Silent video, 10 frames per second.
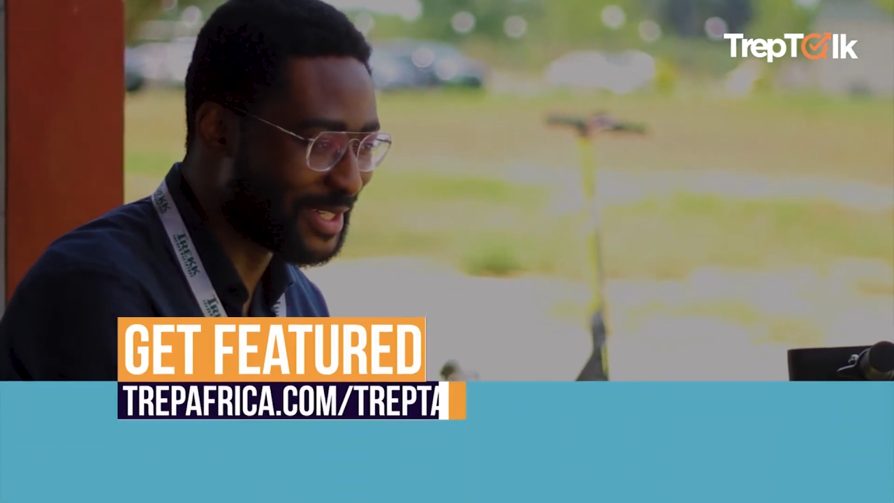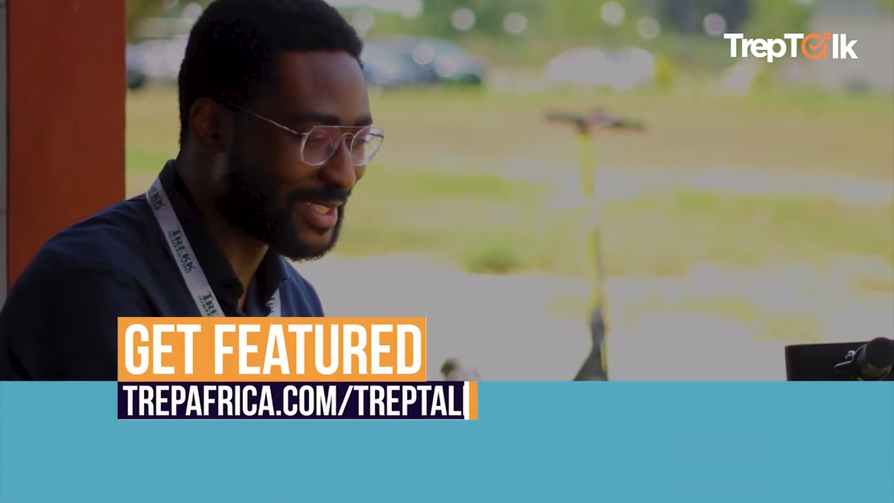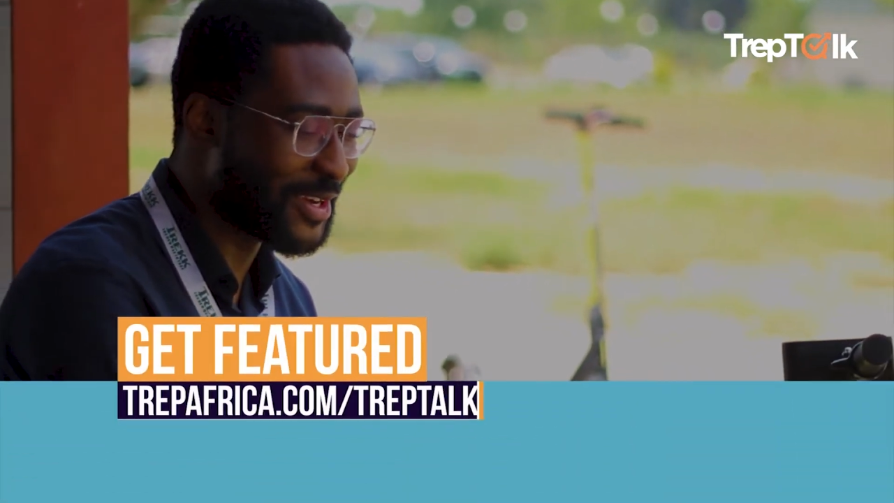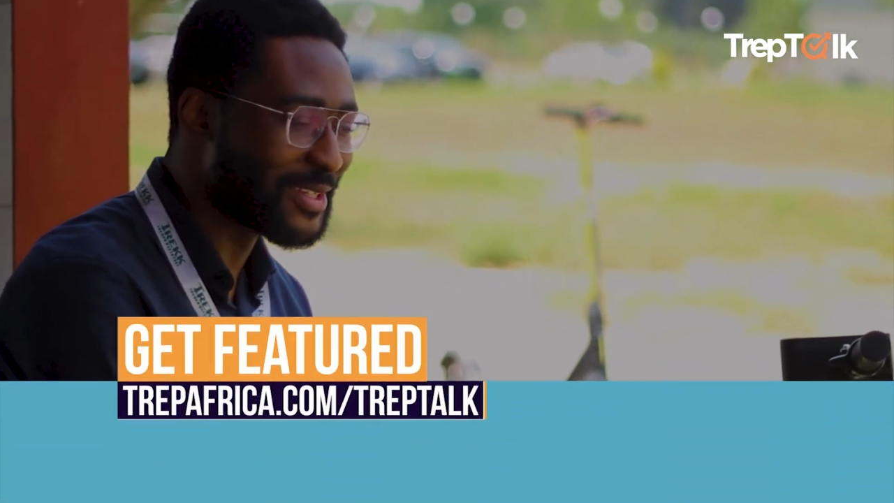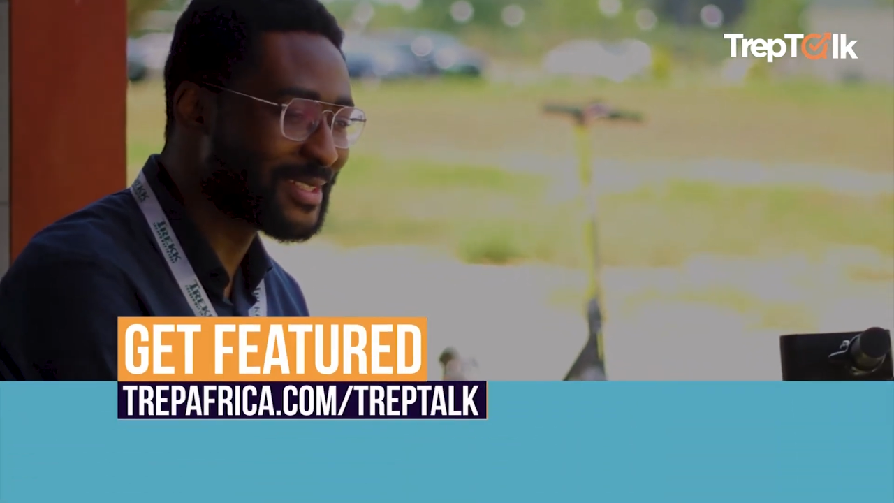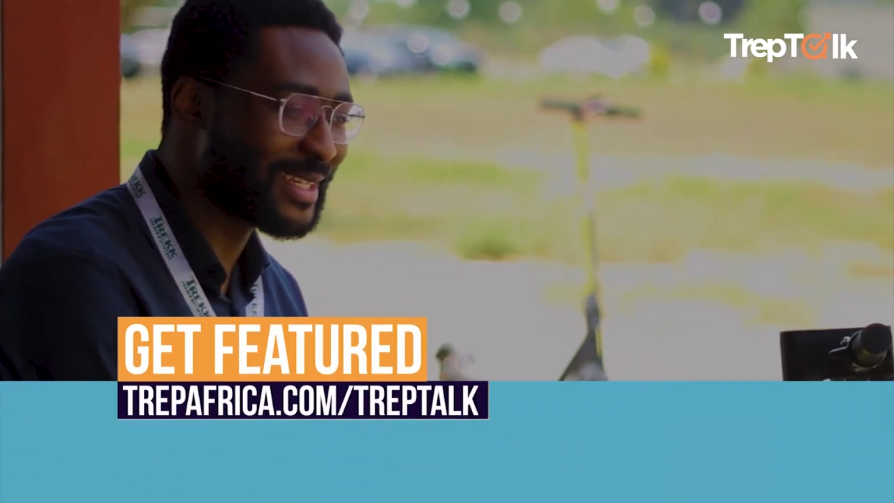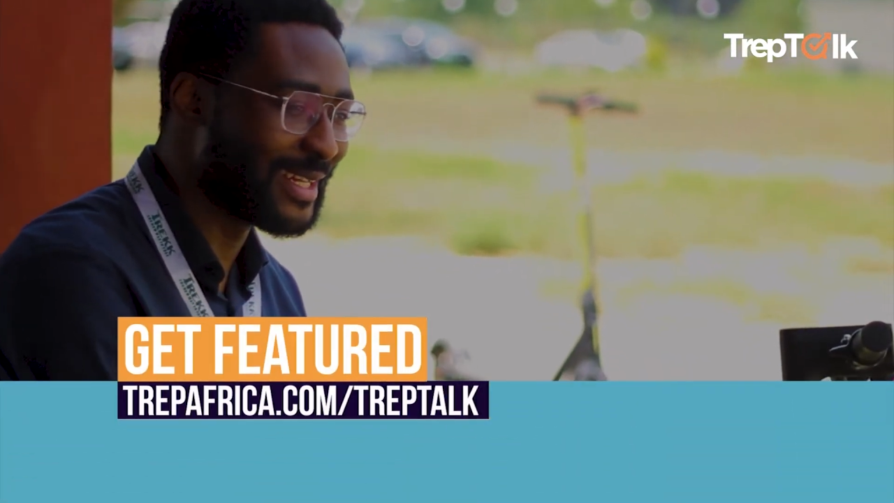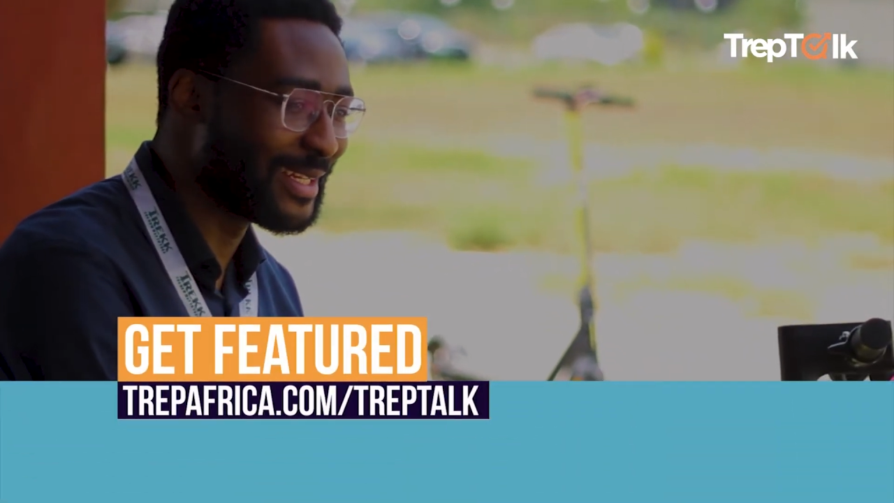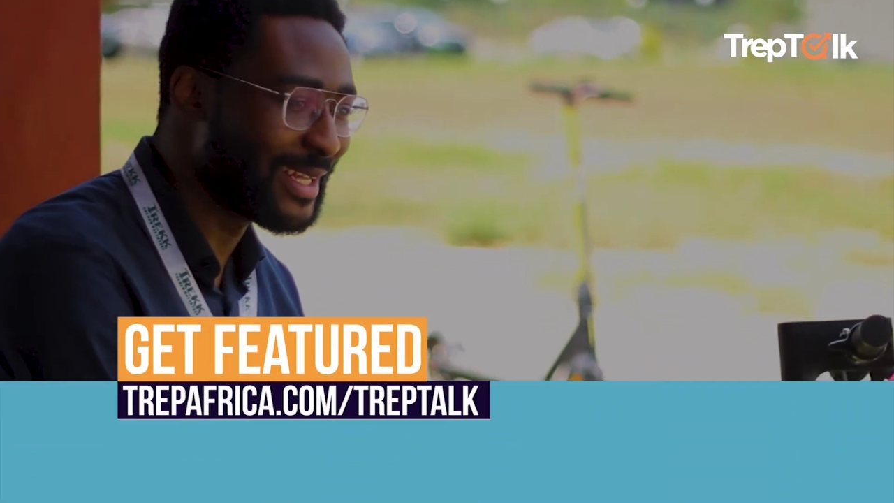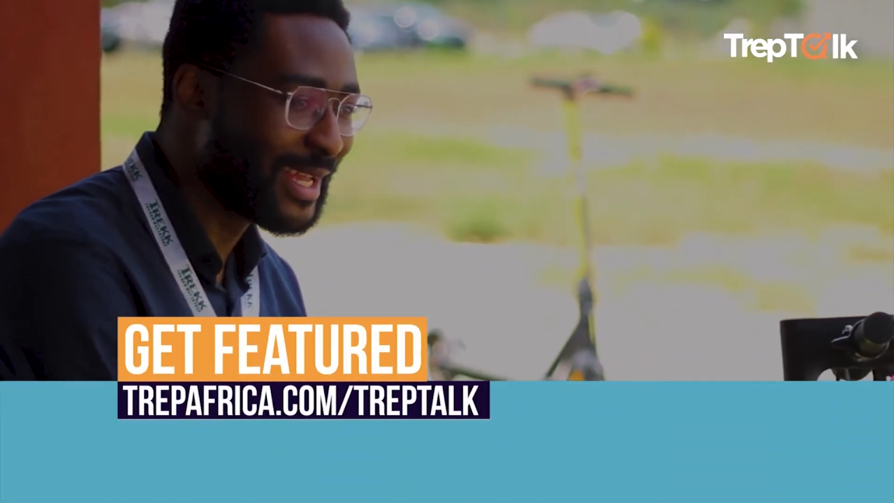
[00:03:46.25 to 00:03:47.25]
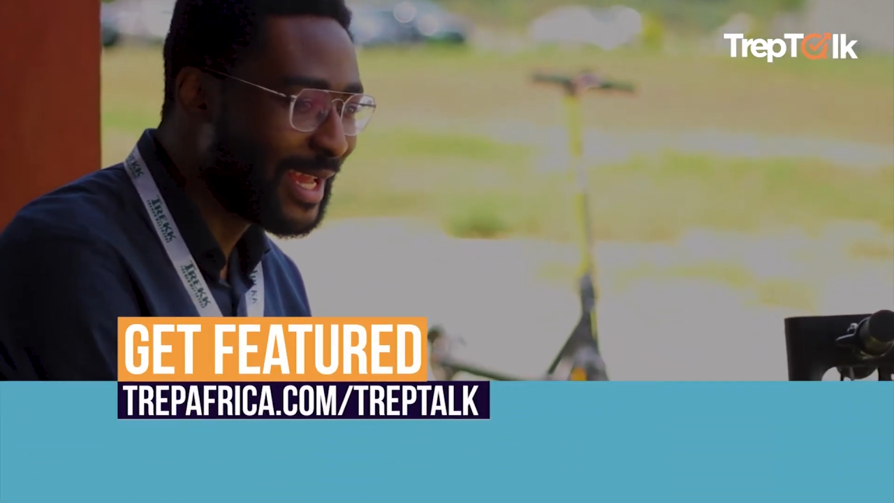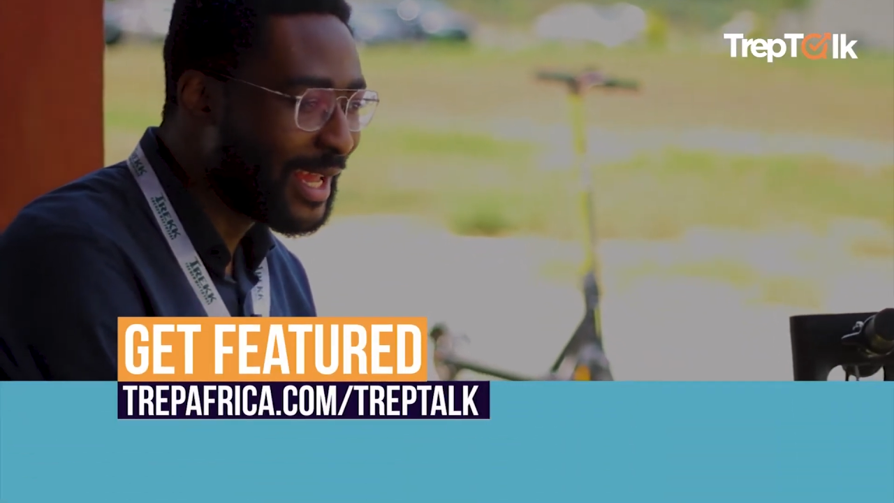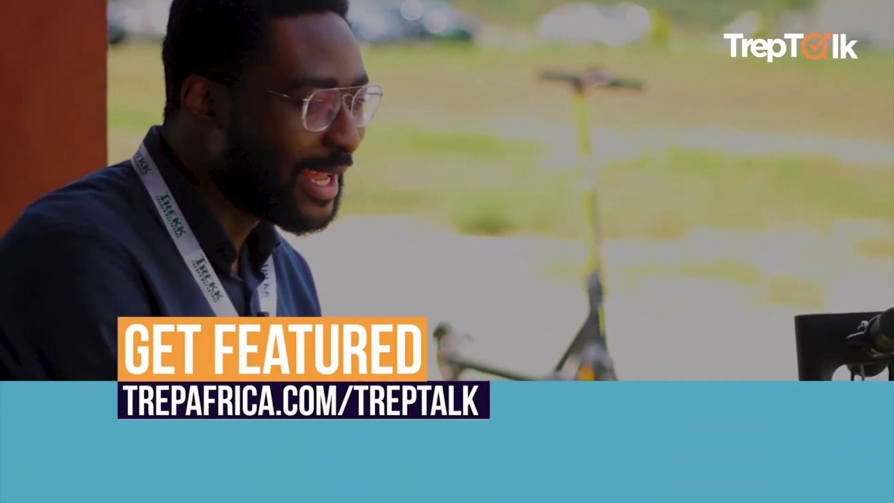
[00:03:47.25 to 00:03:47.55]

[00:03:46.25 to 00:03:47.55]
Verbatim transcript: discuss, and he